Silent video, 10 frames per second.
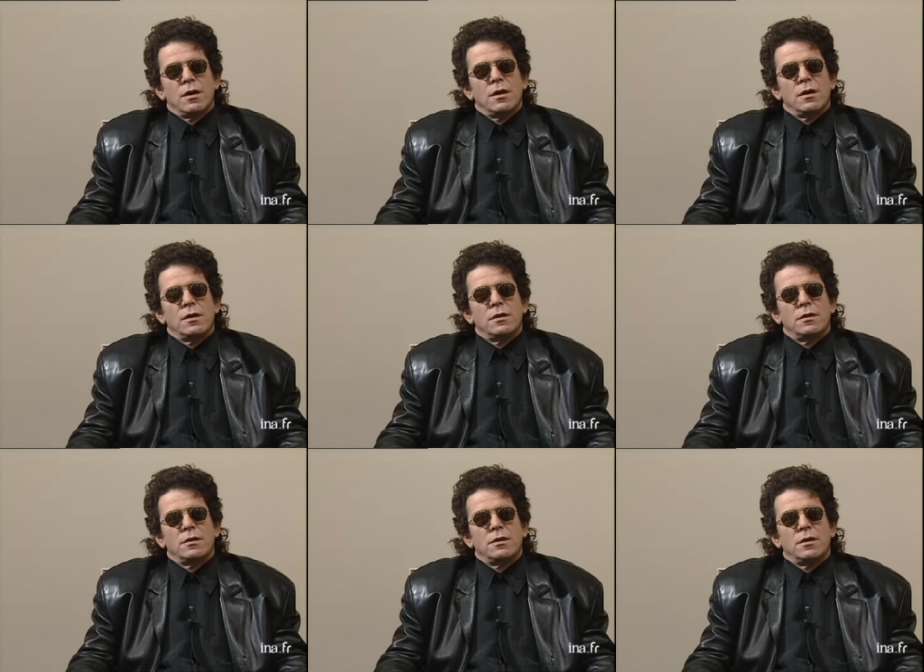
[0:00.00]

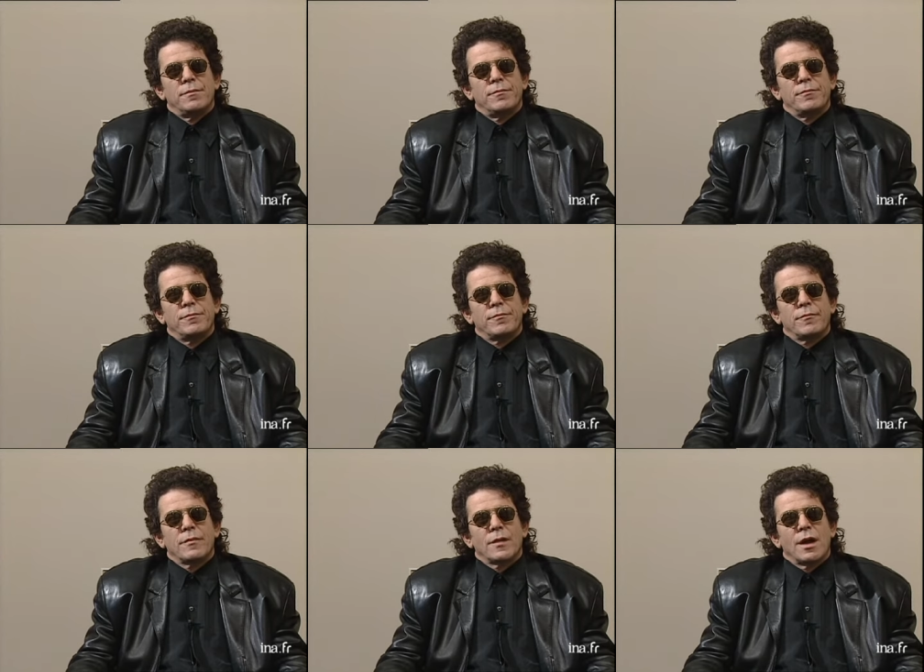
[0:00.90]
Uh,
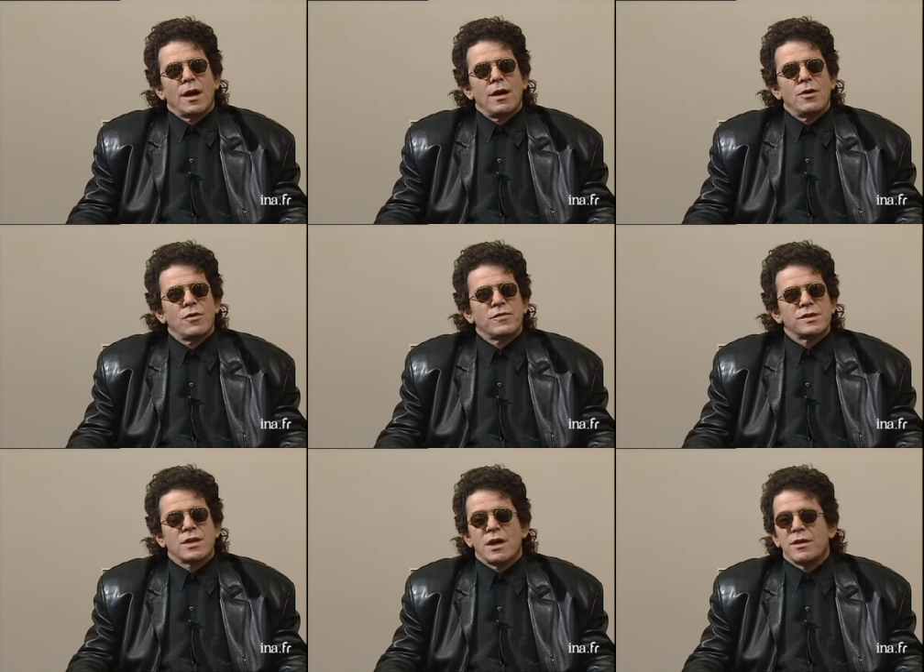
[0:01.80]
I don't know if it's the
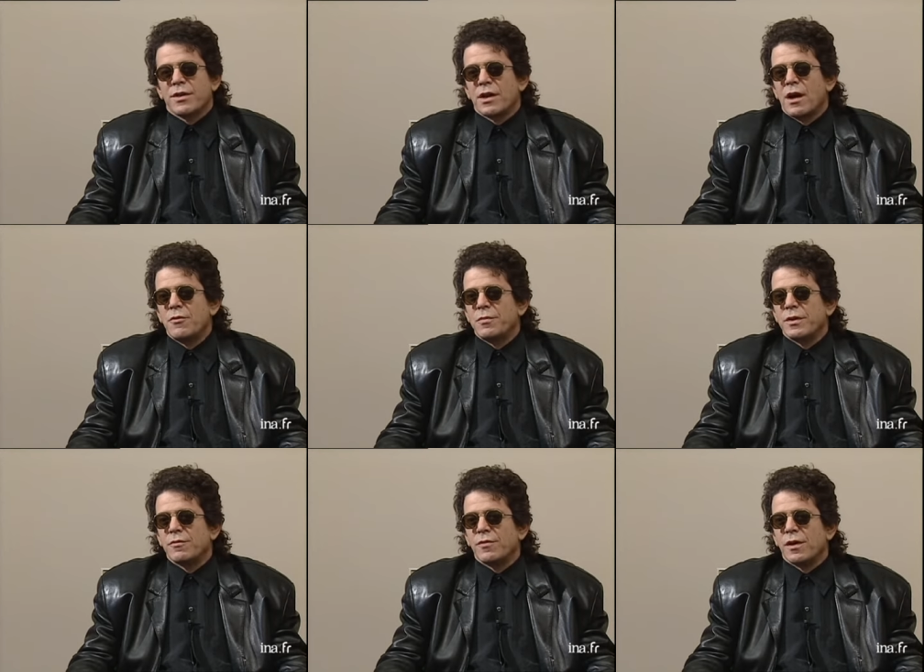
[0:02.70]
kind of thing I would be
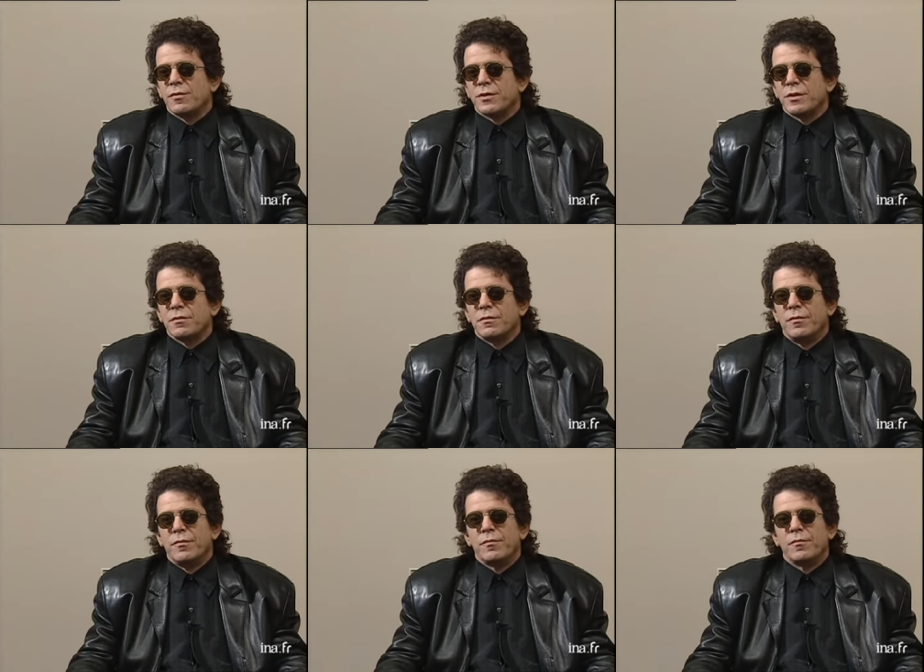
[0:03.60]
involved in,
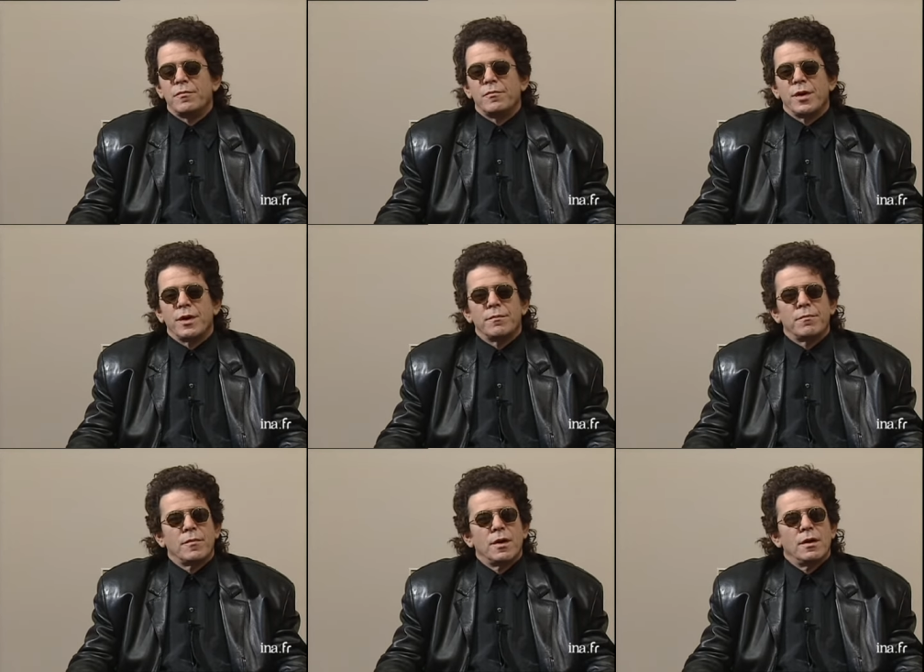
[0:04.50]
but
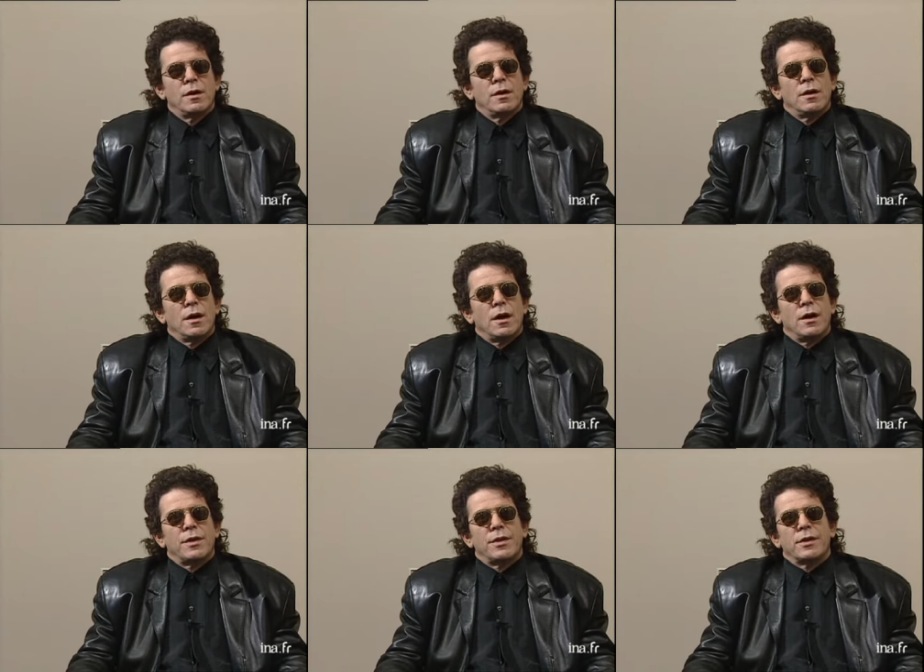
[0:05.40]
I
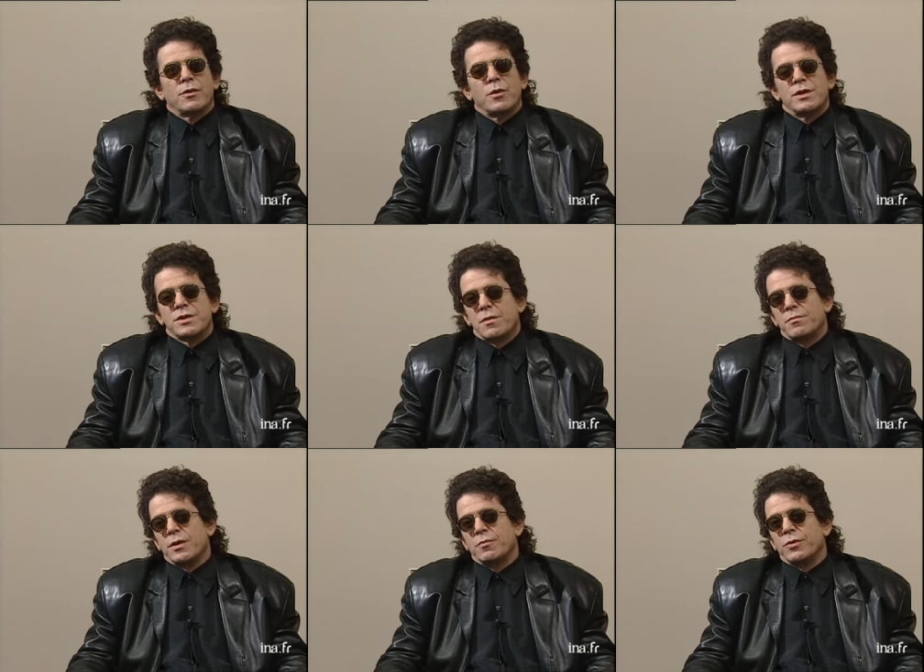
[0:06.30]
think the way some
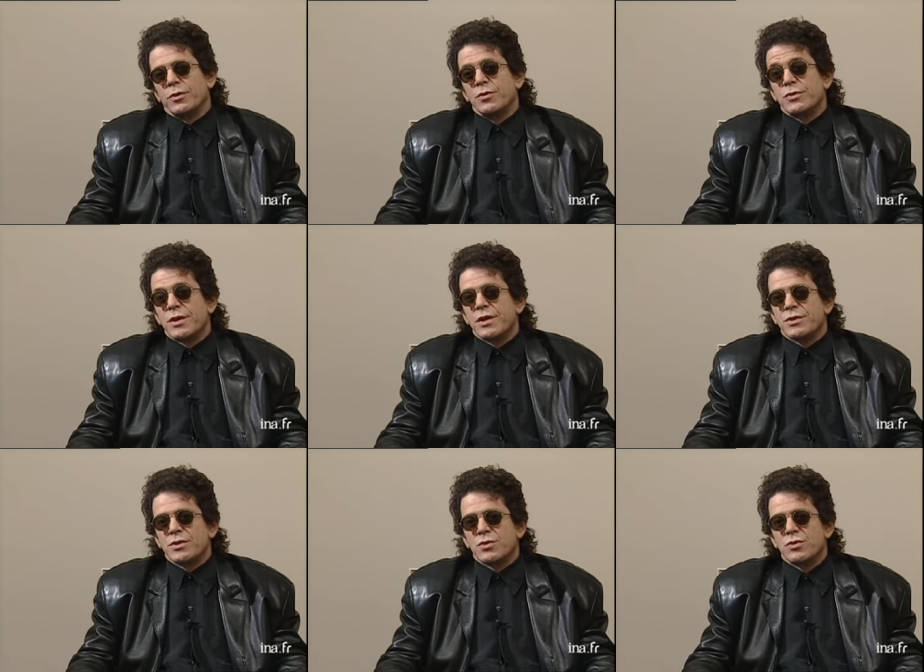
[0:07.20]
people use it as a
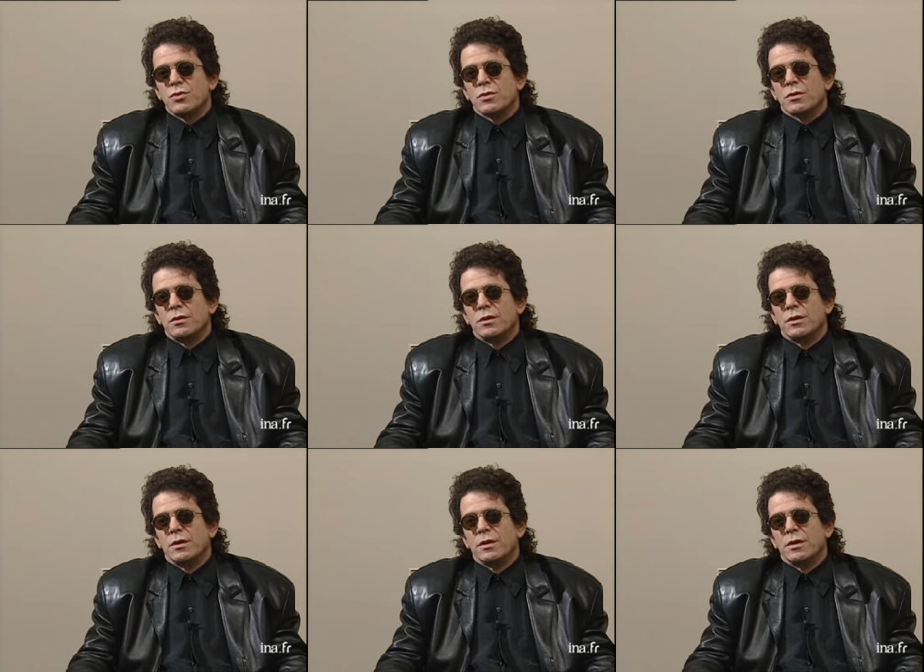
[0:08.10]
tool
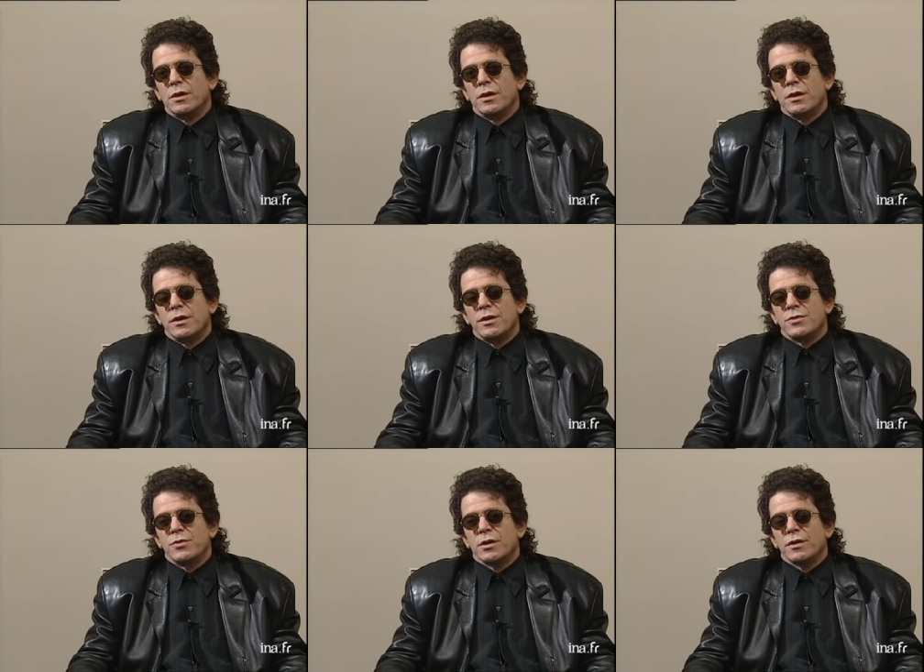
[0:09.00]
is
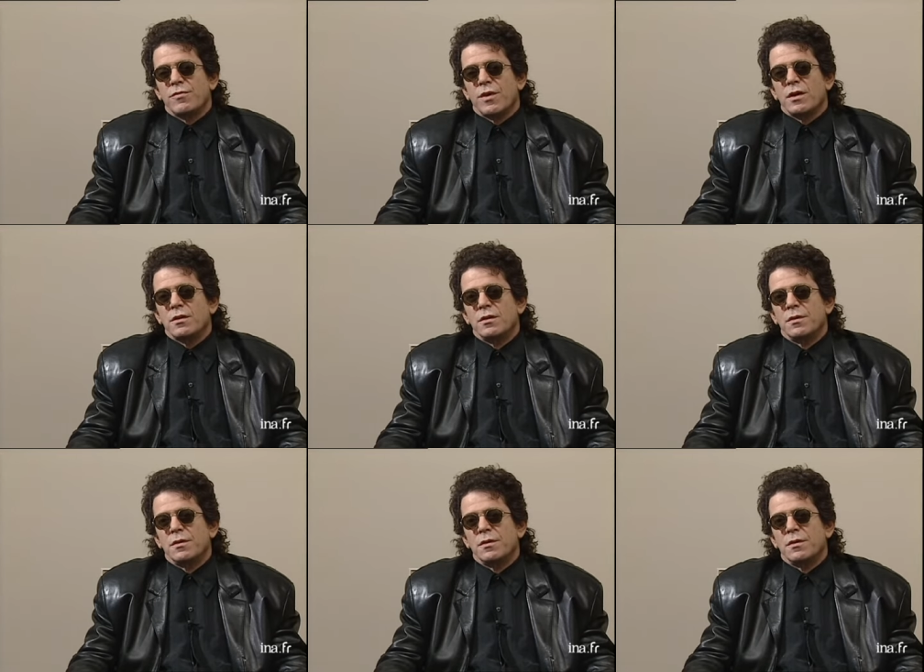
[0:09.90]
really fun